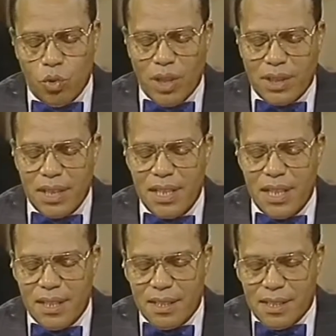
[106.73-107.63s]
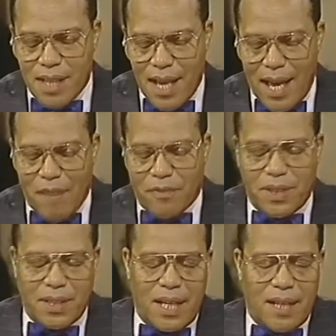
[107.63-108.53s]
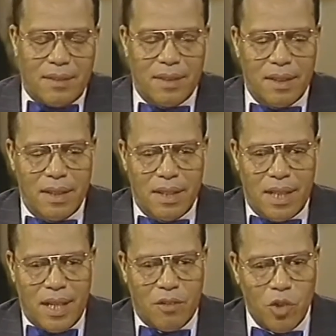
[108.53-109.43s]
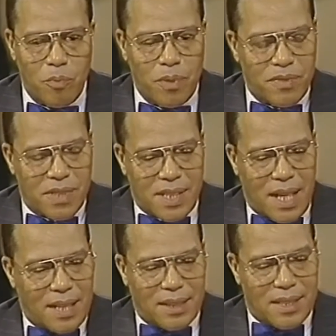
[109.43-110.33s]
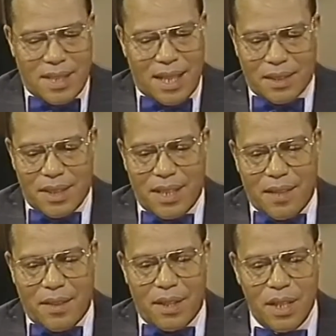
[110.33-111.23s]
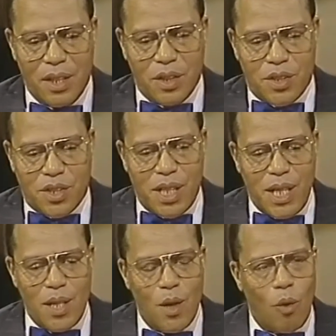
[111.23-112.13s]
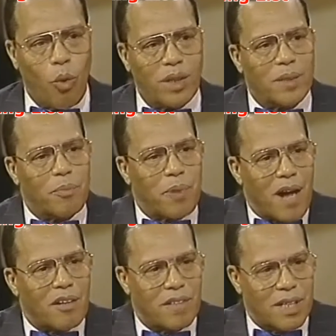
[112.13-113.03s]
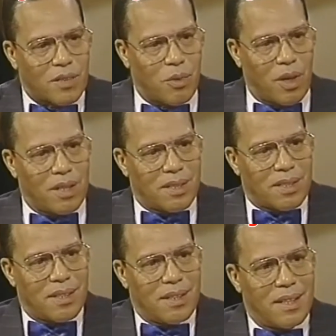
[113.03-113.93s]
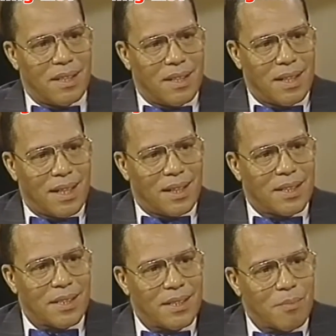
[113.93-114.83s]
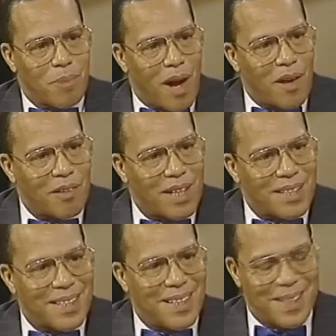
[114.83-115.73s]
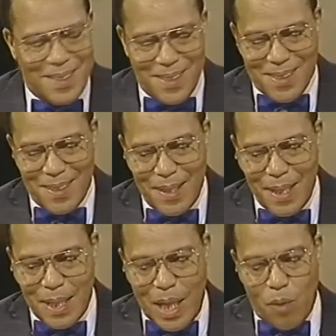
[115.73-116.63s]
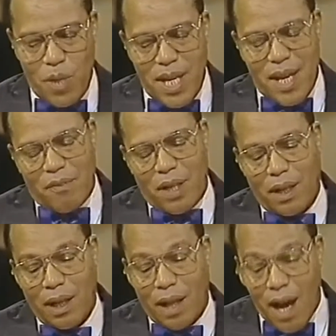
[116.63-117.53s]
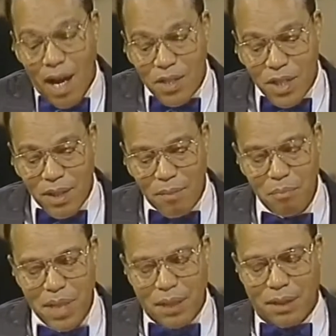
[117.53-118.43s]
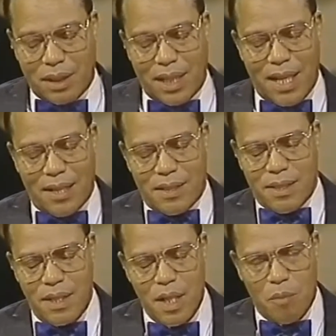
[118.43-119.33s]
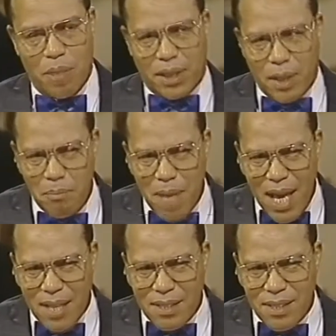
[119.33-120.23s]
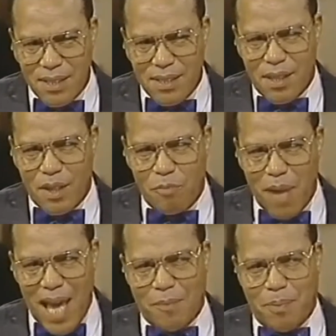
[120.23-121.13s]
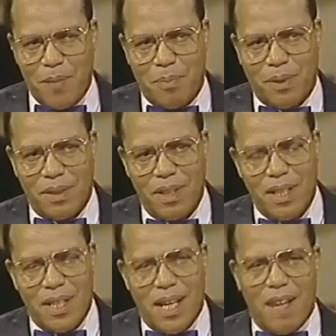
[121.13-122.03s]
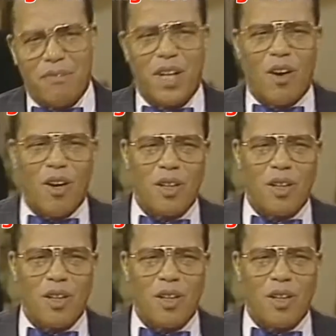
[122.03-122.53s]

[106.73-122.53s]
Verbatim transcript: 20 years after that, a group of scientists got together to see what the progress was. And the progress is backward, that we have a larger middle class, but the masses of black people have